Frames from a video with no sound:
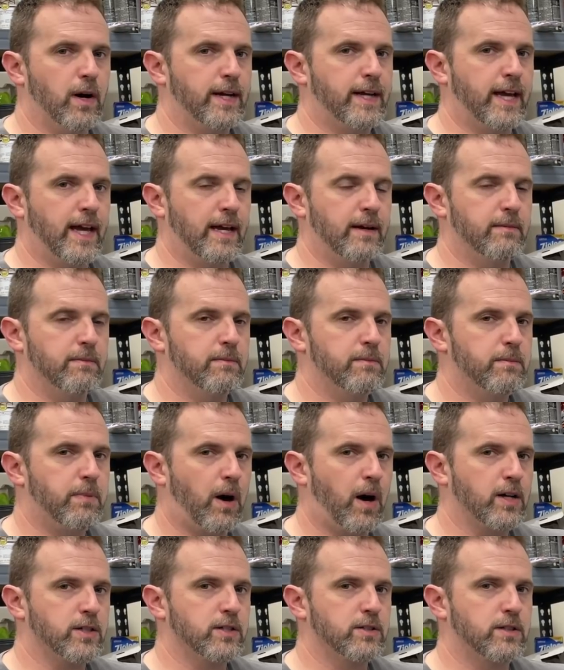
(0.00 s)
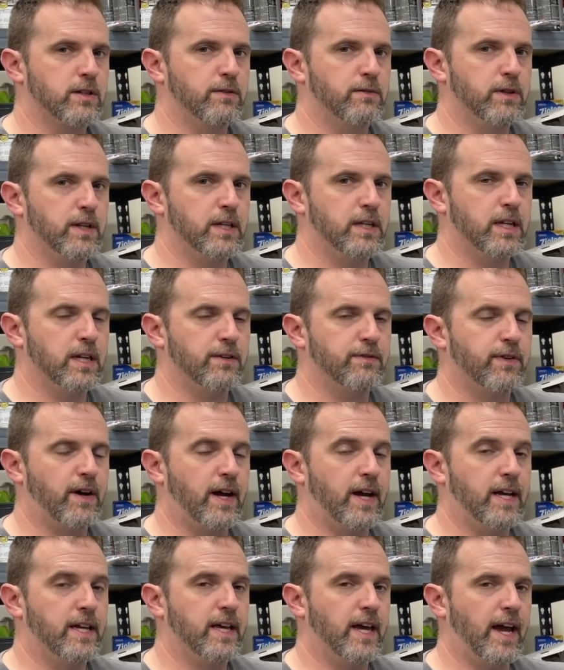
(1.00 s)
I can't positively
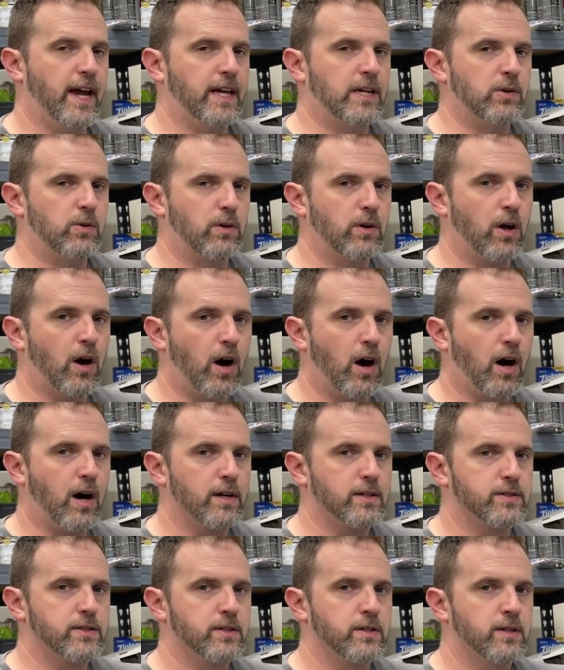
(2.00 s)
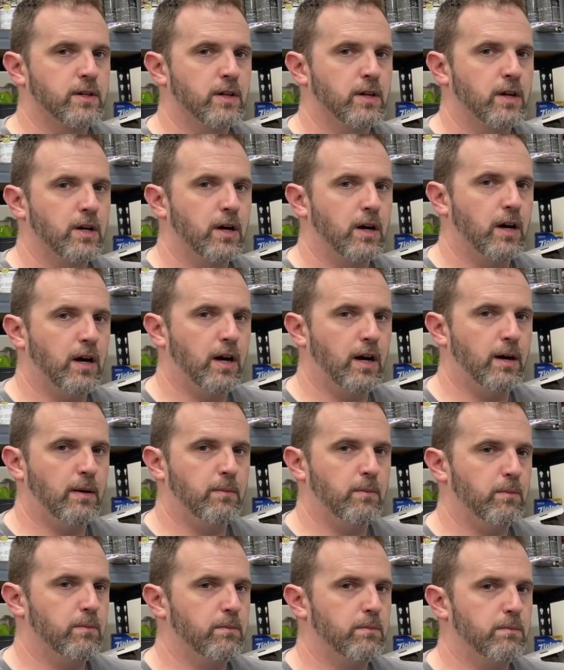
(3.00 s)
identify a gain or loss
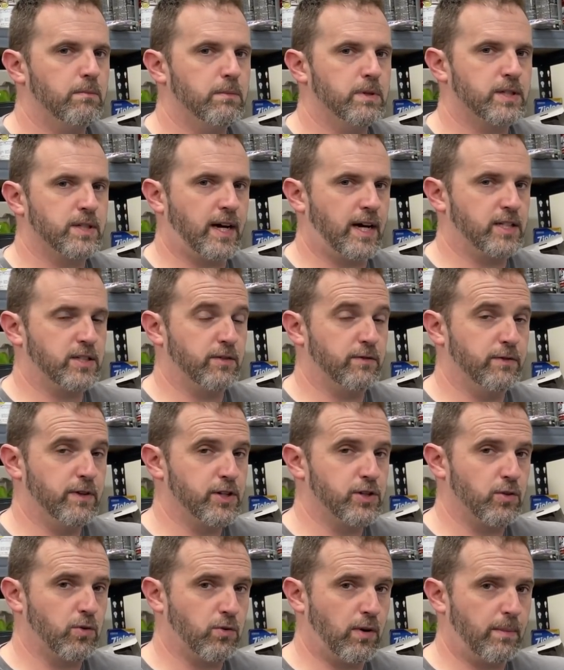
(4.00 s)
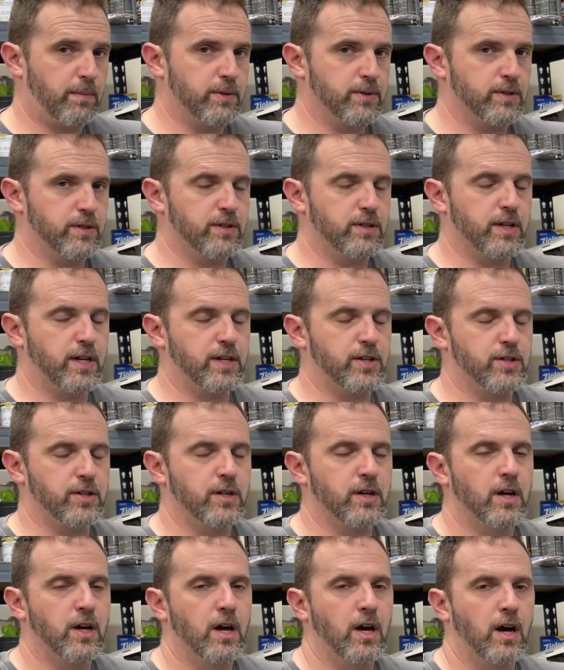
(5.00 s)
um, besides a visual
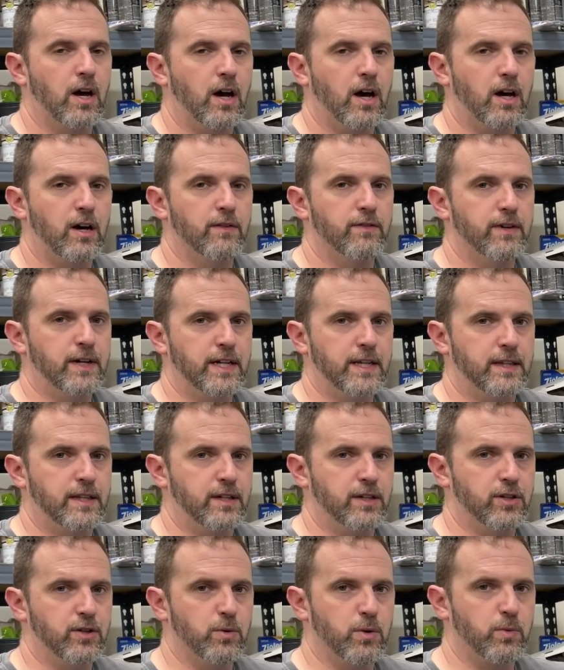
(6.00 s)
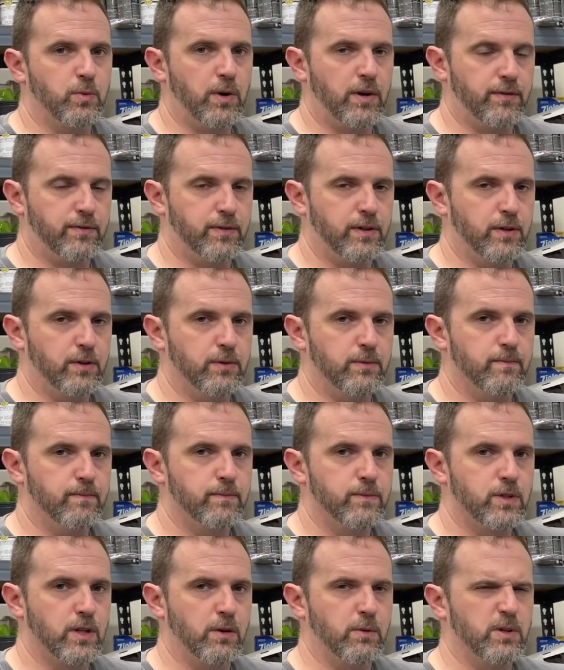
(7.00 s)
representation of anything to do with wet flow.
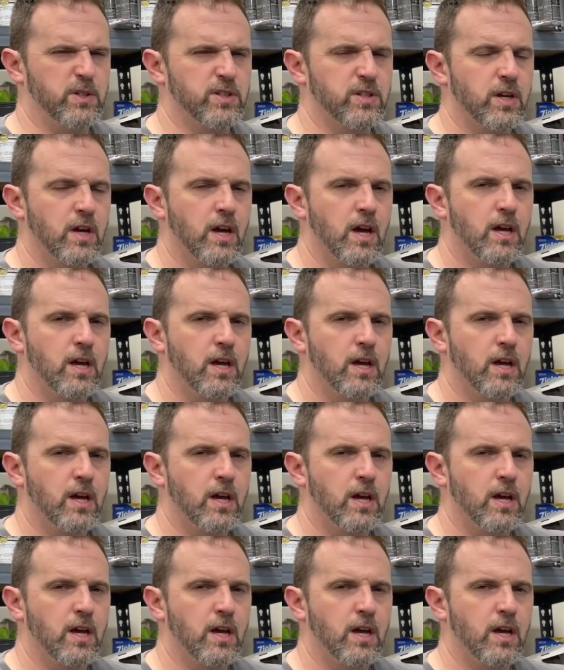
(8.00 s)
So in other words,